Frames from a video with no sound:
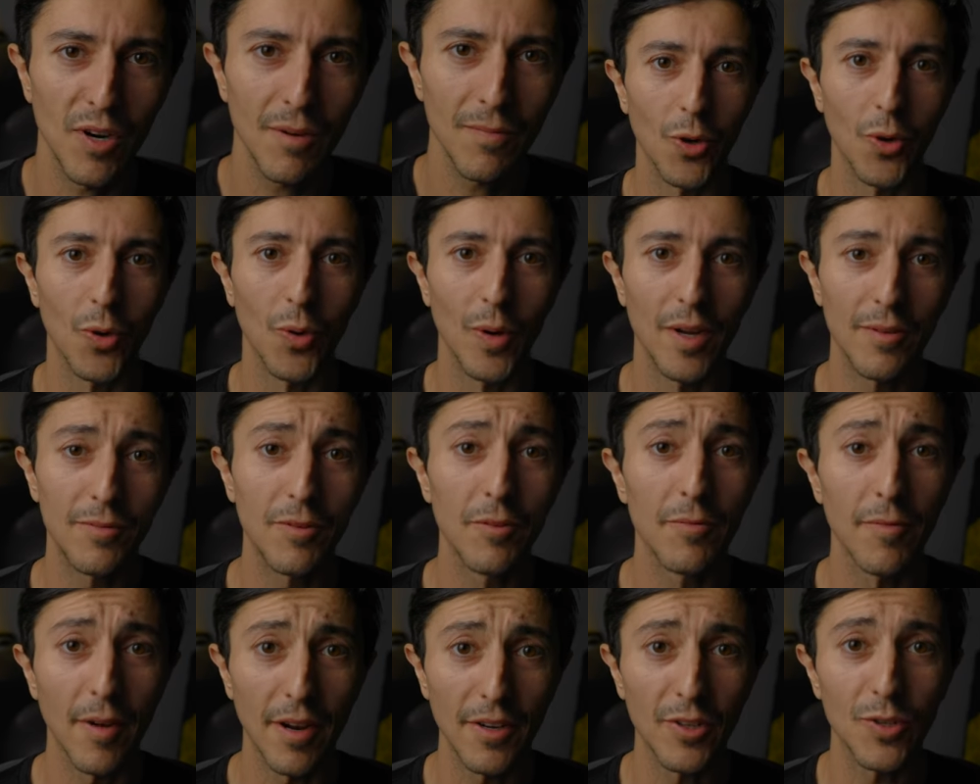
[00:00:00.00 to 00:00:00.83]
So if
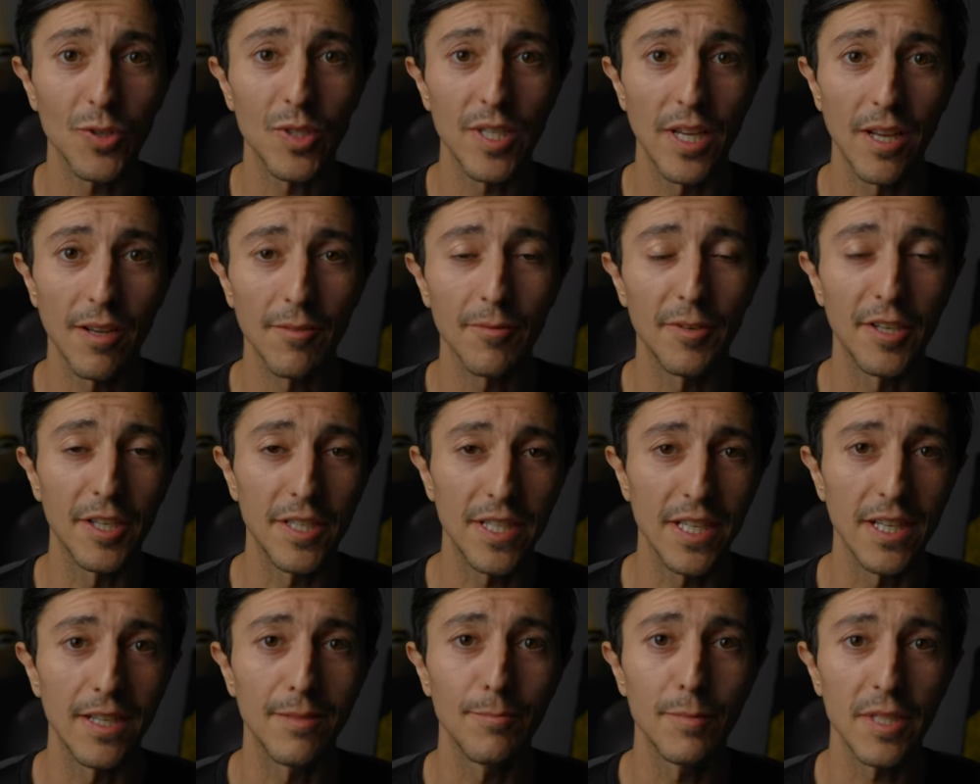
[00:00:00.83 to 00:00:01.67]
you found yourself in the
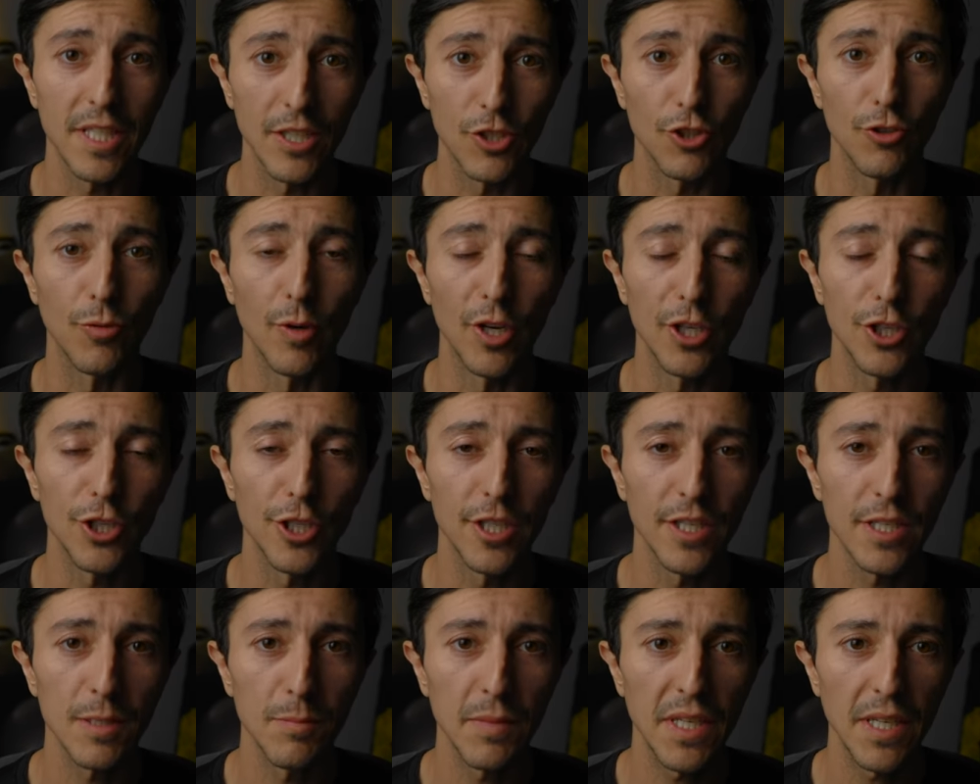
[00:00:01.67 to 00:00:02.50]
same
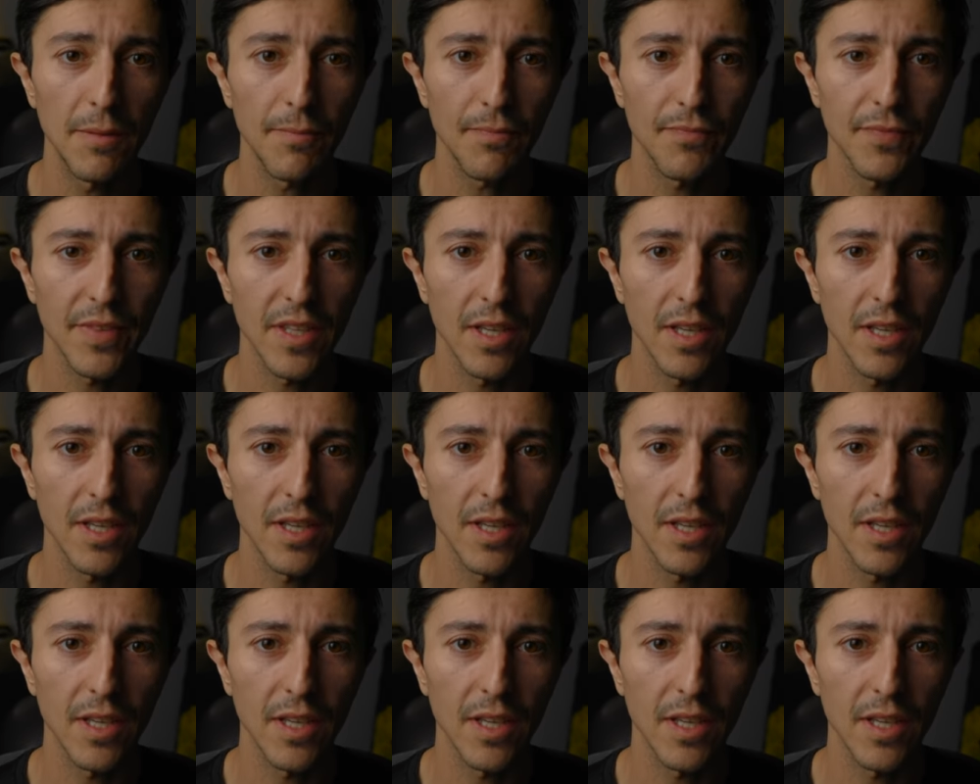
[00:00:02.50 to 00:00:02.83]
situation as me,